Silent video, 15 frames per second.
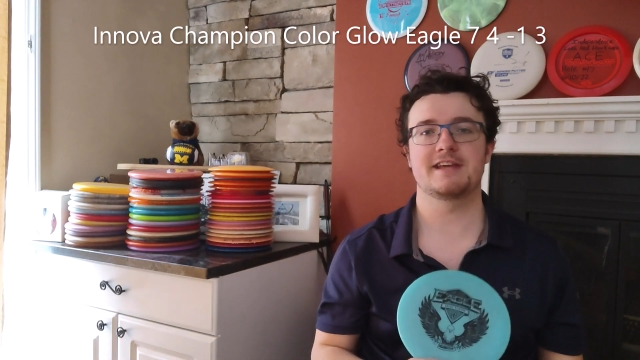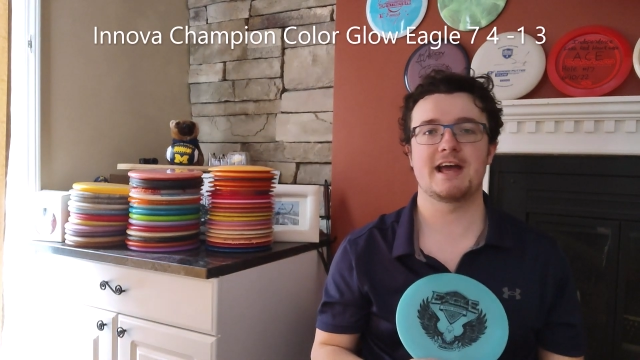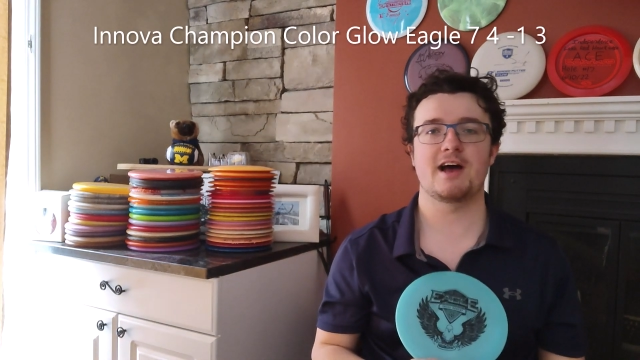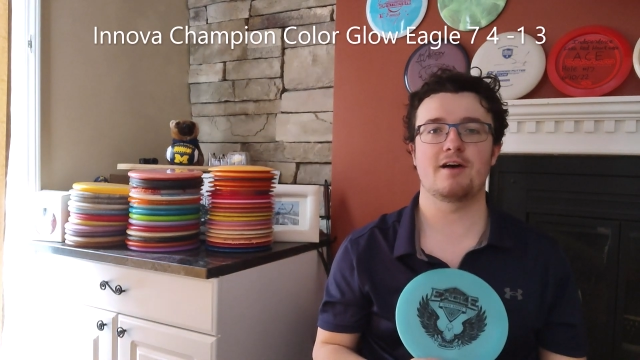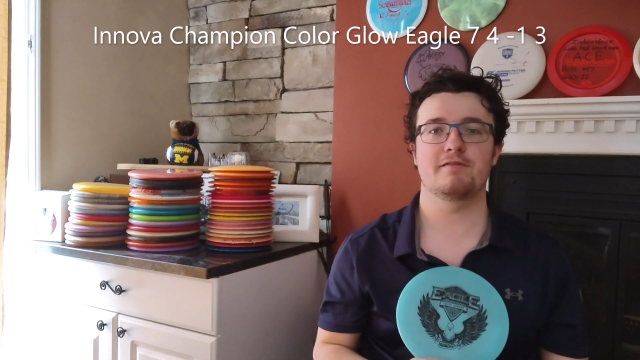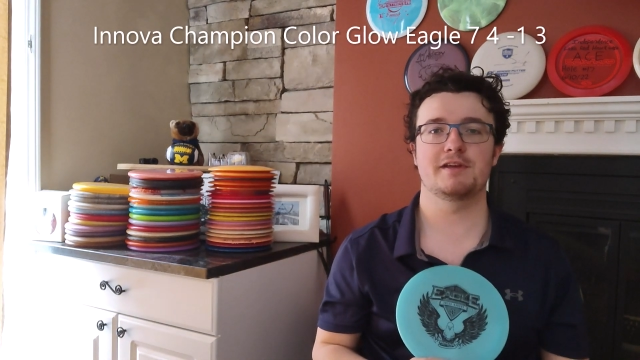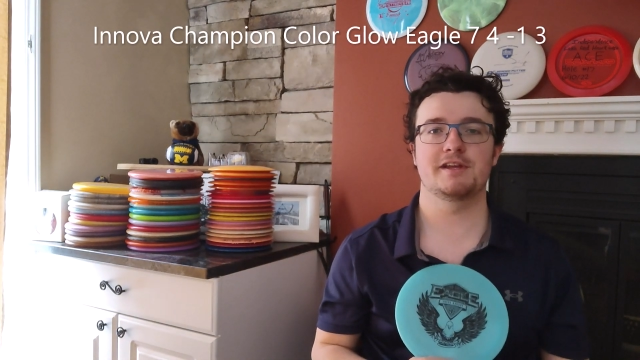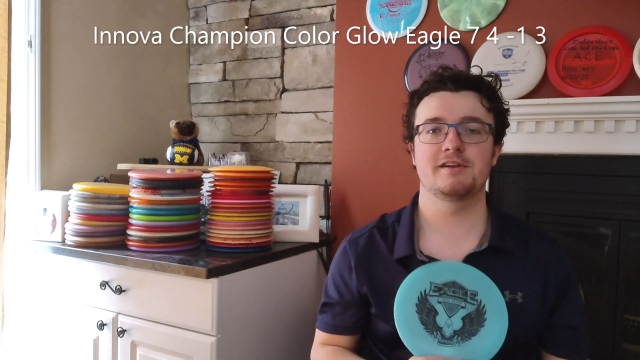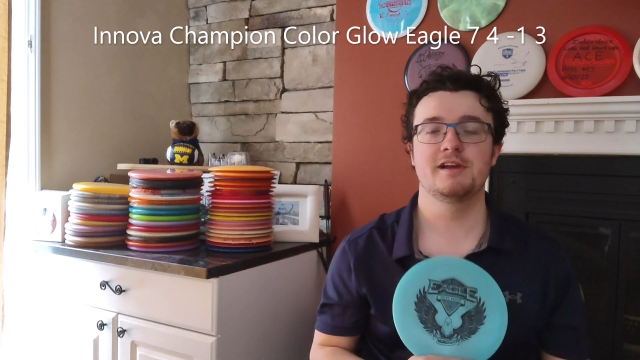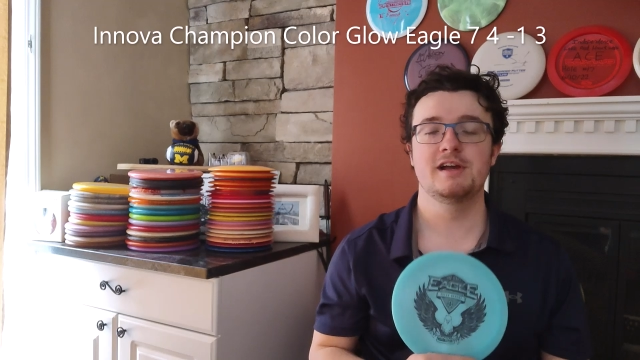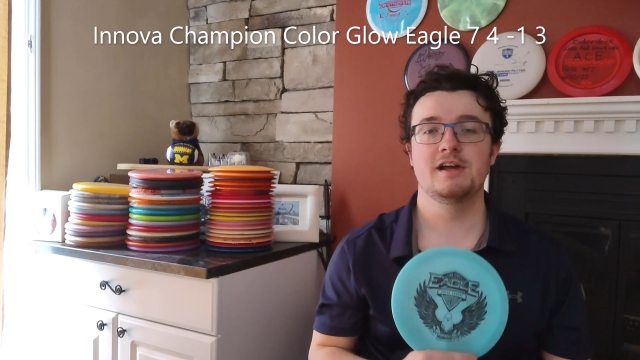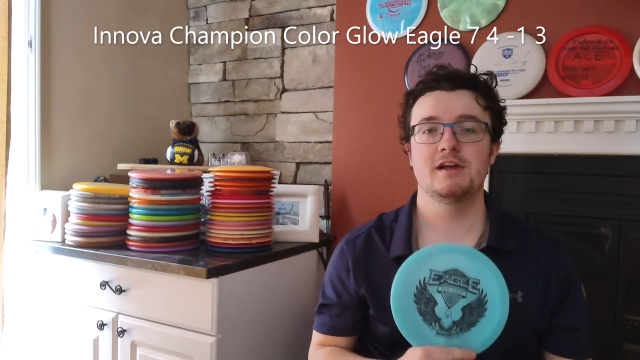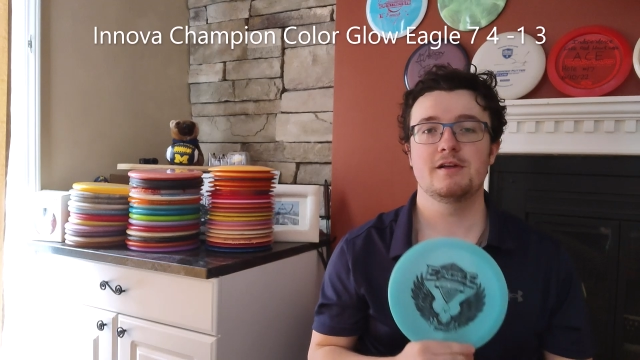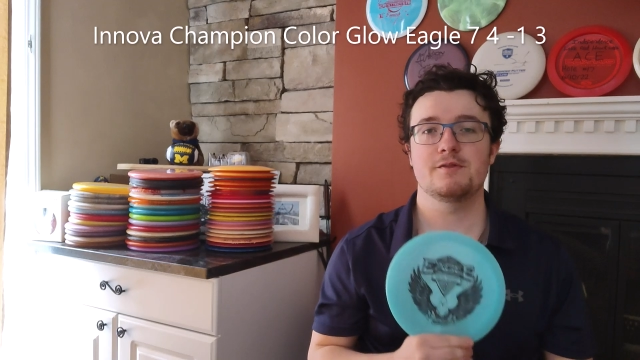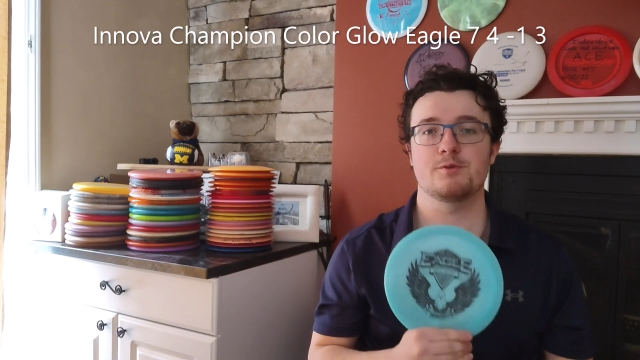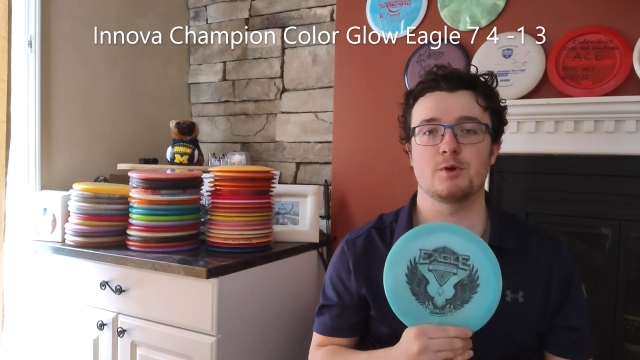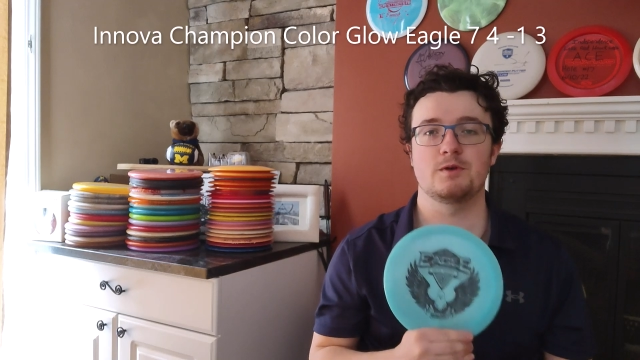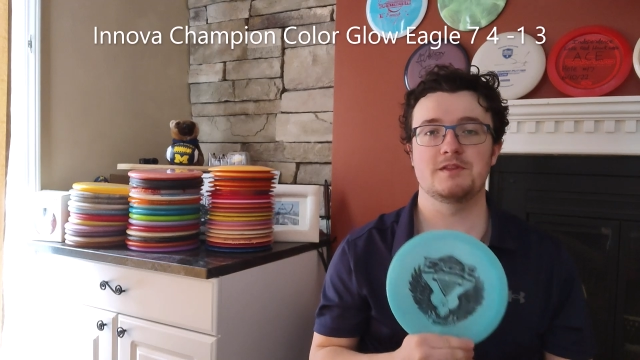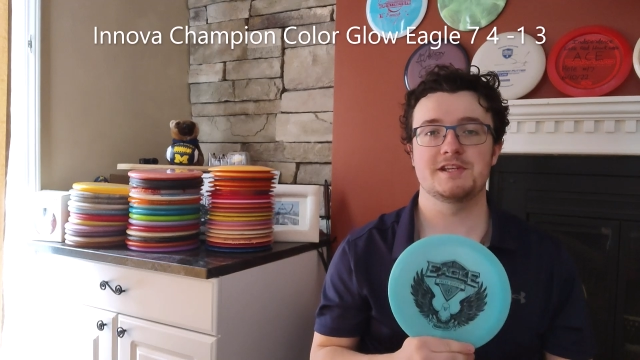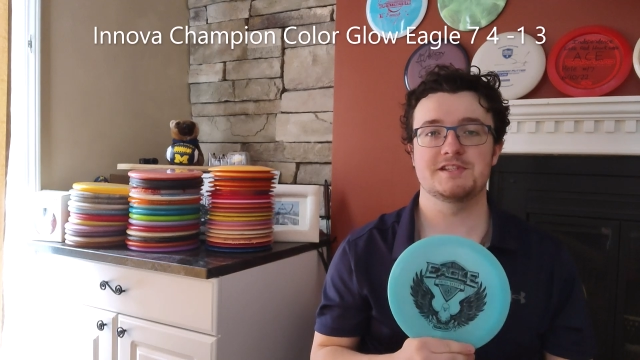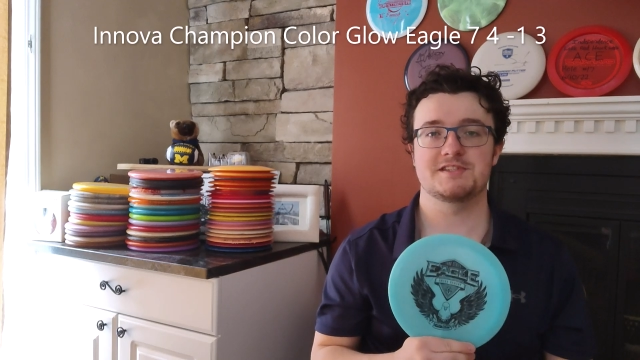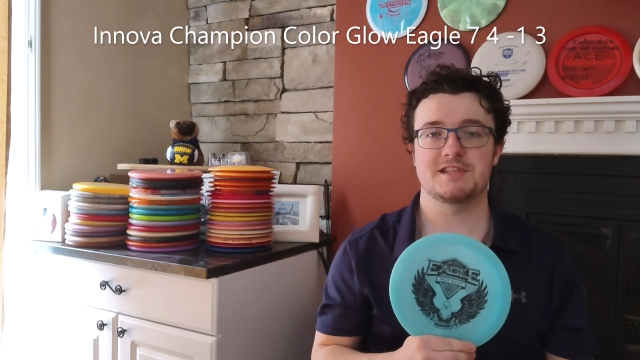Calvin
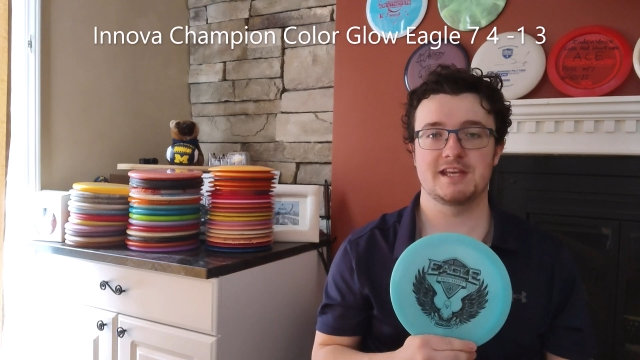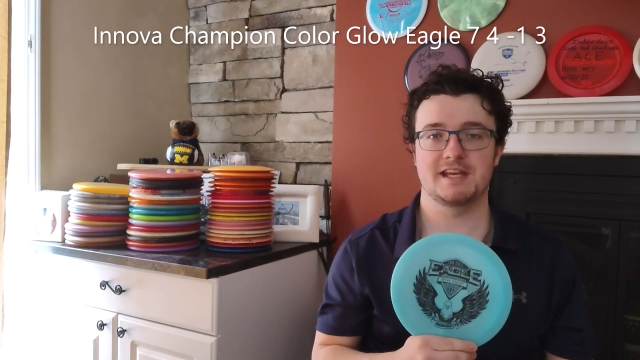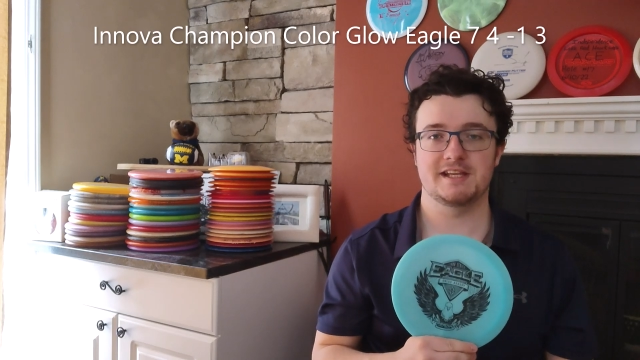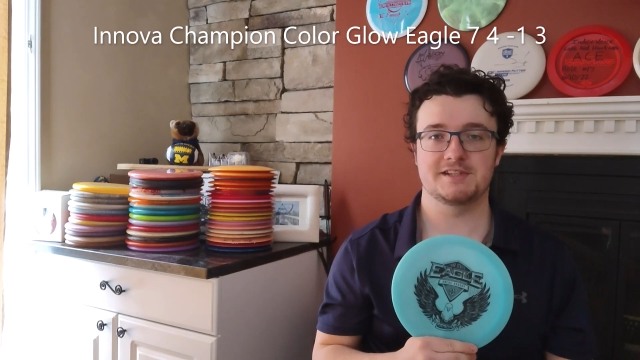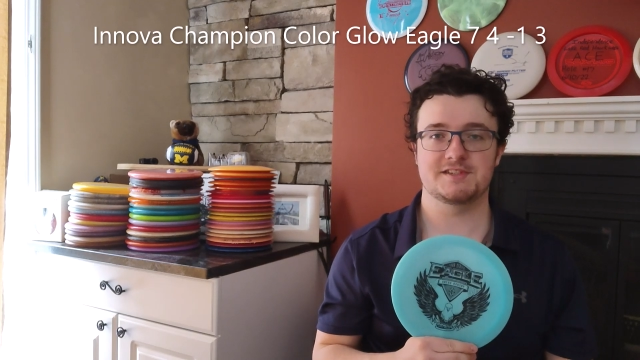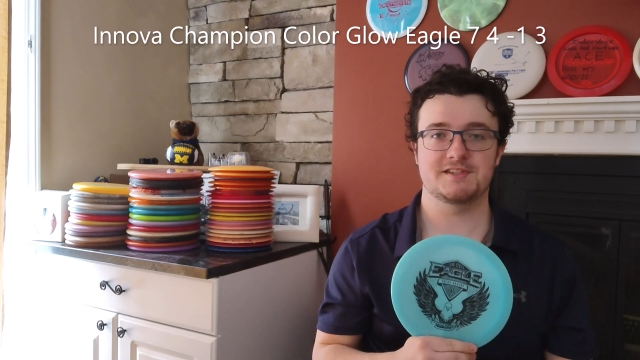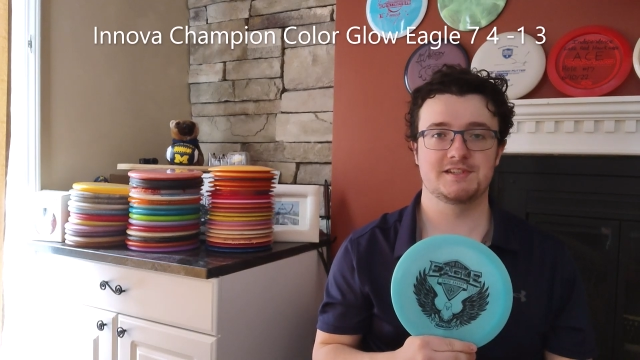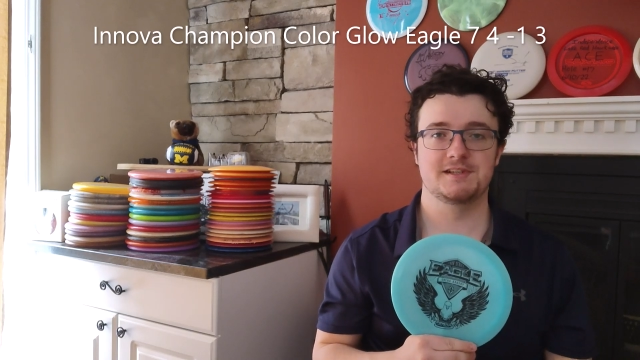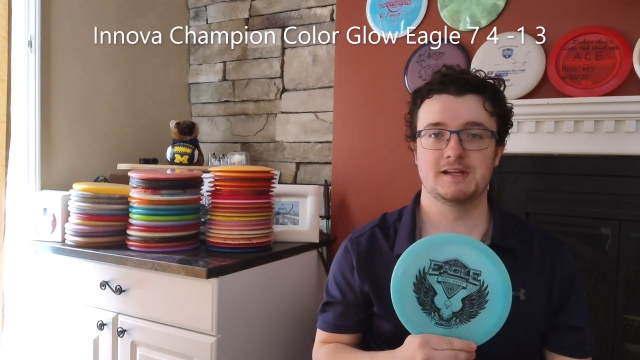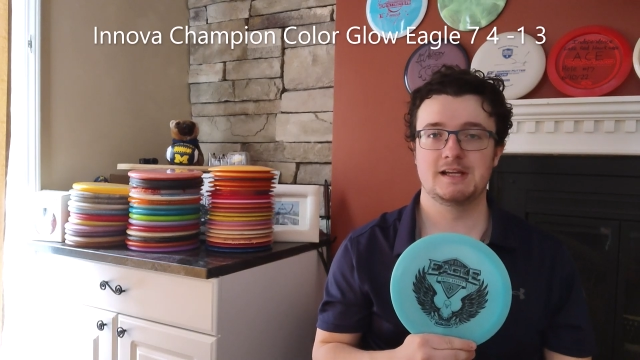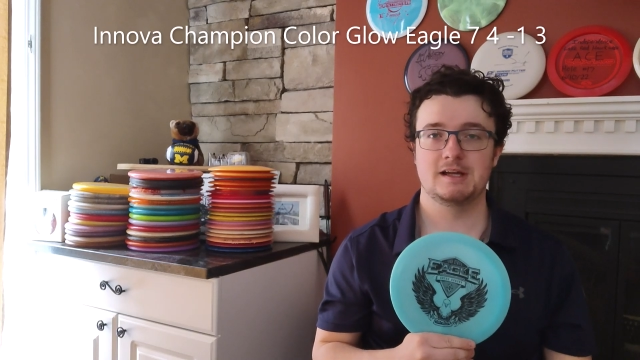throw these things